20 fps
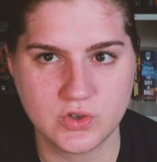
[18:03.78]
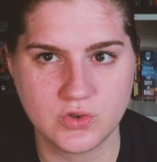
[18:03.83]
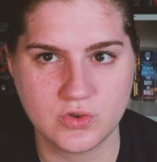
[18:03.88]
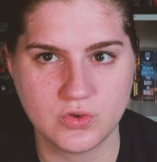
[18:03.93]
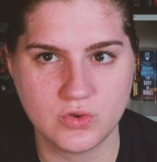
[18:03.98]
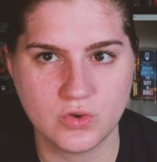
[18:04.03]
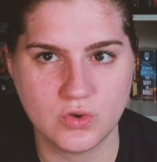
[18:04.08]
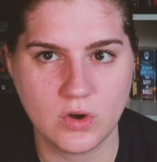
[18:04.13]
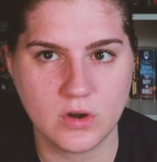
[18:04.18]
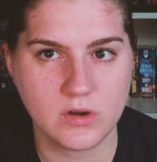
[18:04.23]

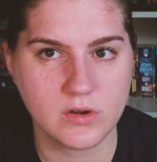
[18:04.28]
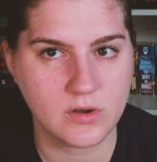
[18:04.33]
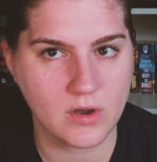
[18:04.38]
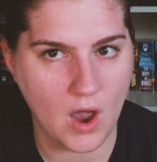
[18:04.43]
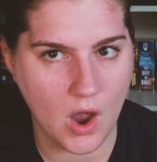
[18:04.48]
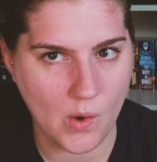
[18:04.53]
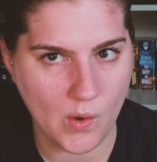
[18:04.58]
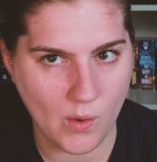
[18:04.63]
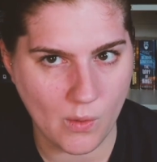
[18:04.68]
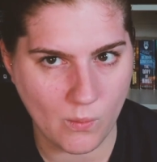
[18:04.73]
to
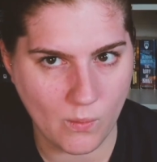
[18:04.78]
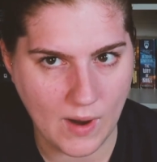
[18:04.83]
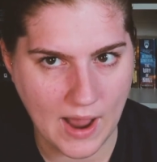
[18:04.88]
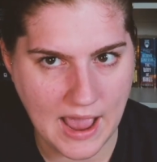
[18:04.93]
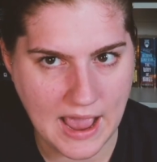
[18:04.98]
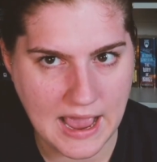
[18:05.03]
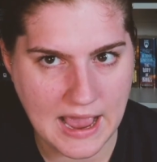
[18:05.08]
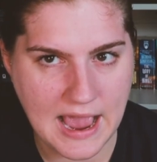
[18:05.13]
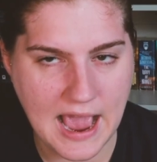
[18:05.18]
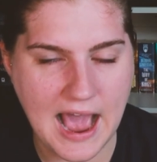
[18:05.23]
go
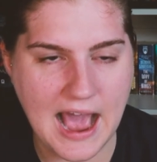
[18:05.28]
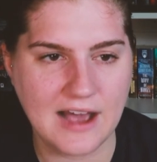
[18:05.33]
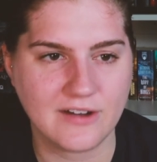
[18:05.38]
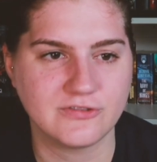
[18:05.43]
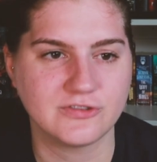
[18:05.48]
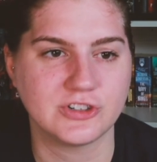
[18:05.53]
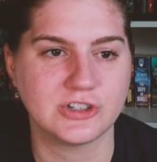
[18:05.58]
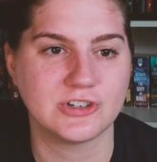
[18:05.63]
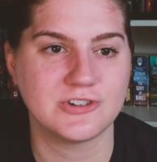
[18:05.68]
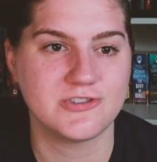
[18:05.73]
away
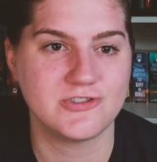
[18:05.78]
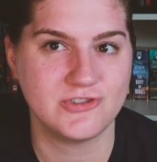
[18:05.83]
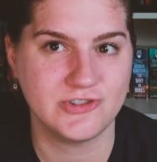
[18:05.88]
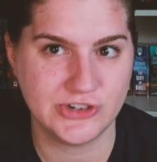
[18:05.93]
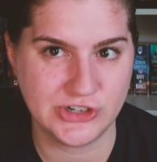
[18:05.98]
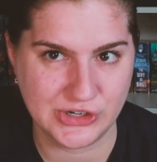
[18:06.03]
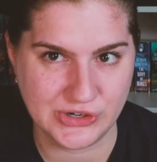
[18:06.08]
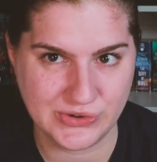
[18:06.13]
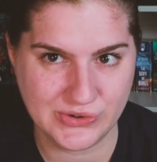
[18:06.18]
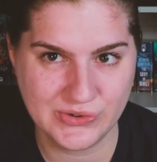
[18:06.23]
after
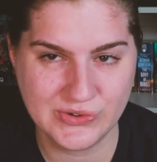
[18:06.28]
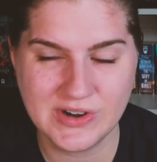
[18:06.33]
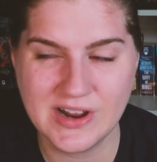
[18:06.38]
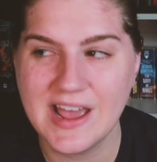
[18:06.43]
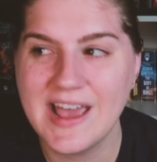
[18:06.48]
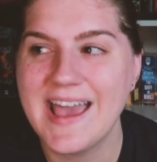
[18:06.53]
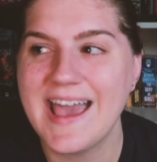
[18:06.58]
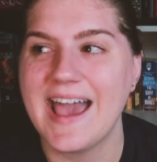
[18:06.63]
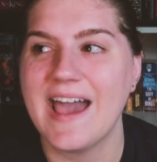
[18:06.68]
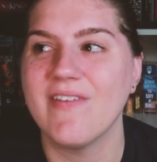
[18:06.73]
June,
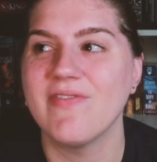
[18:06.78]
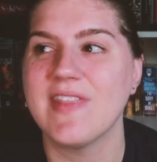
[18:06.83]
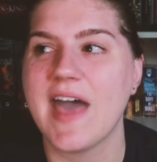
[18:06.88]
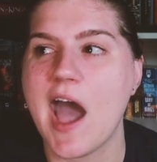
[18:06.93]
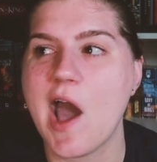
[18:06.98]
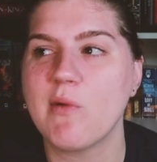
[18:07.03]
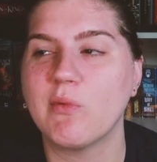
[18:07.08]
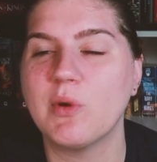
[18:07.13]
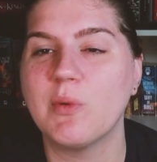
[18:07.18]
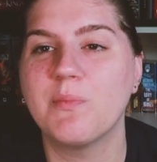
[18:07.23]
and
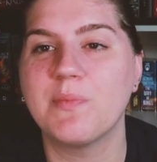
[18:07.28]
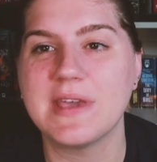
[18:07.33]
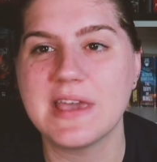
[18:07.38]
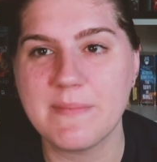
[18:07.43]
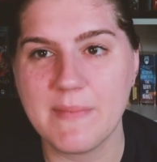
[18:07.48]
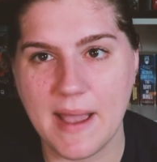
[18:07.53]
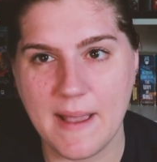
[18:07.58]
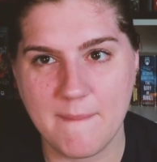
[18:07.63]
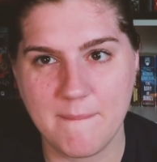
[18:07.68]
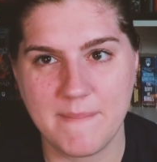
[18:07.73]
that will be
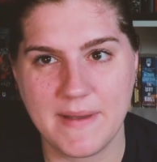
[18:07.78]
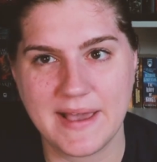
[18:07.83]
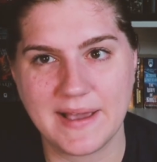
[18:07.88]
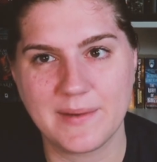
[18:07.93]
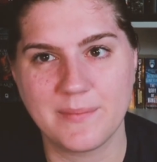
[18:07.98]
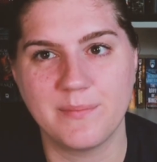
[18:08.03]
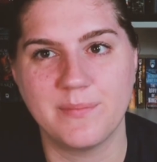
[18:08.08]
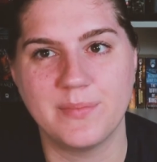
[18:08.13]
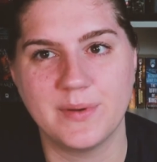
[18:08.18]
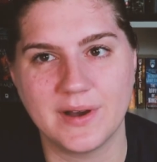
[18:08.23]
my
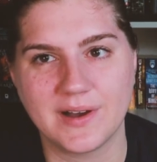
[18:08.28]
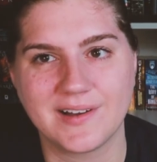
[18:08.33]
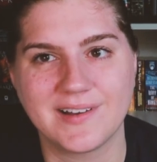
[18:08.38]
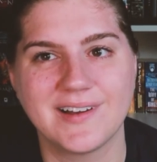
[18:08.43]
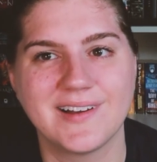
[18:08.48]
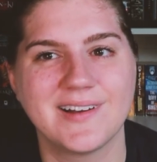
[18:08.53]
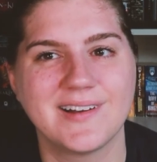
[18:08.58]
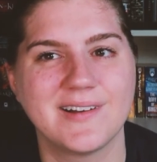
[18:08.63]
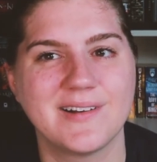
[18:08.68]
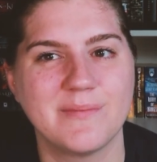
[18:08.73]
big
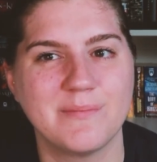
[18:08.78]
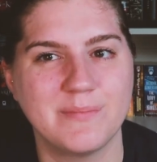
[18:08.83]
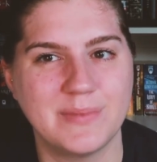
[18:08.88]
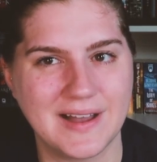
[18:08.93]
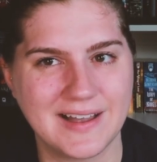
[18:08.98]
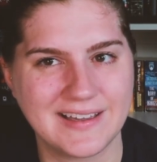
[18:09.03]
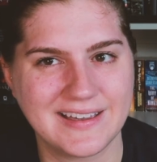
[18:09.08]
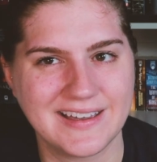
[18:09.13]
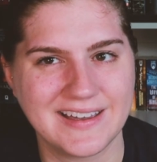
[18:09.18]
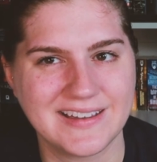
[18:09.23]
book
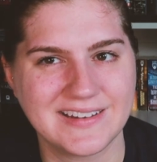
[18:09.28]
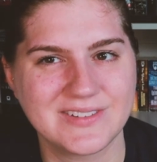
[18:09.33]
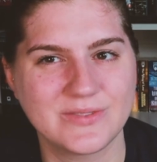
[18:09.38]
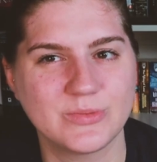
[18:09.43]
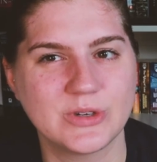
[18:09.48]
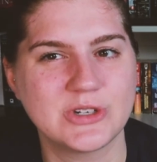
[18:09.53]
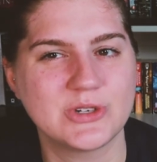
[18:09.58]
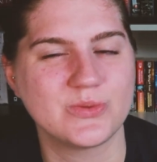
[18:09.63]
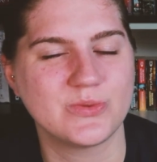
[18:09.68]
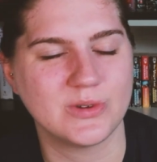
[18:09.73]
bucket,
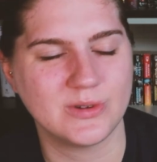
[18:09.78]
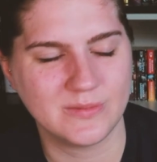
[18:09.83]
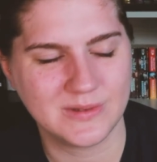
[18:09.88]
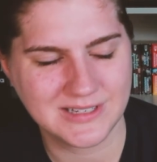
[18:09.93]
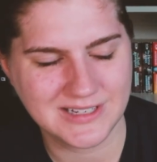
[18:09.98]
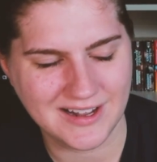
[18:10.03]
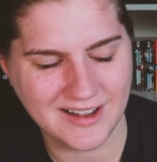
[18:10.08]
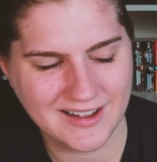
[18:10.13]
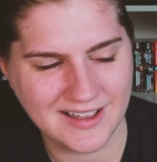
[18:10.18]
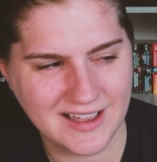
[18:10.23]
which we'll
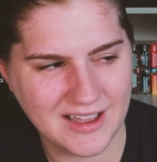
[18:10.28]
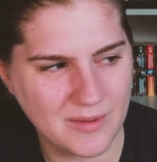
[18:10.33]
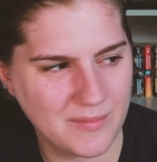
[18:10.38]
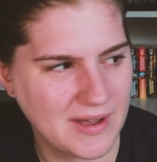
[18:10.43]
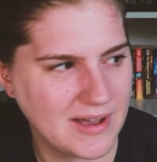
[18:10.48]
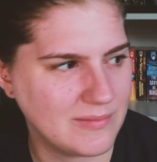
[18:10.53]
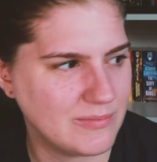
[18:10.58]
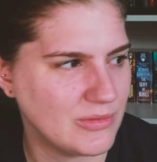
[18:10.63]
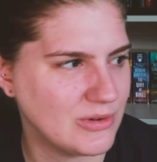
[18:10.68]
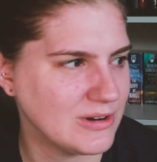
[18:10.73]
be talking
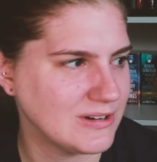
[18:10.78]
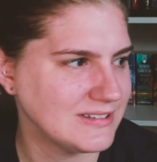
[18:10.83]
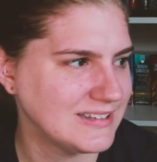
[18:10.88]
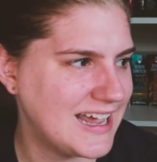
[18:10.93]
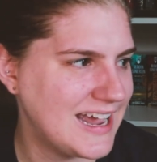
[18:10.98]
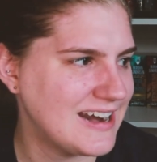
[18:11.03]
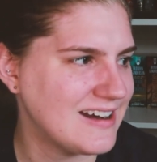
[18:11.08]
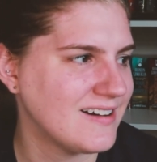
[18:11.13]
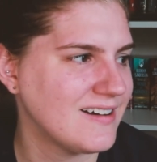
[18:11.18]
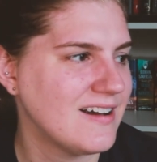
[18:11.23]
about more
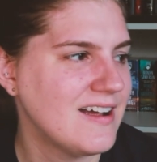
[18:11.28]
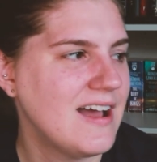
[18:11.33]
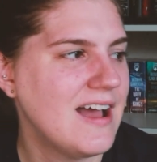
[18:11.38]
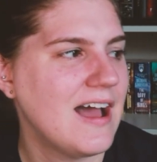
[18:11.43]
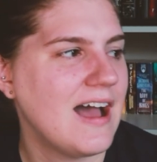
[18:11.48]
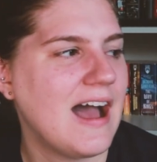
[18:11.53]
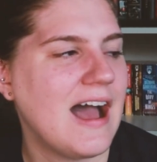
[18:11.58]
later.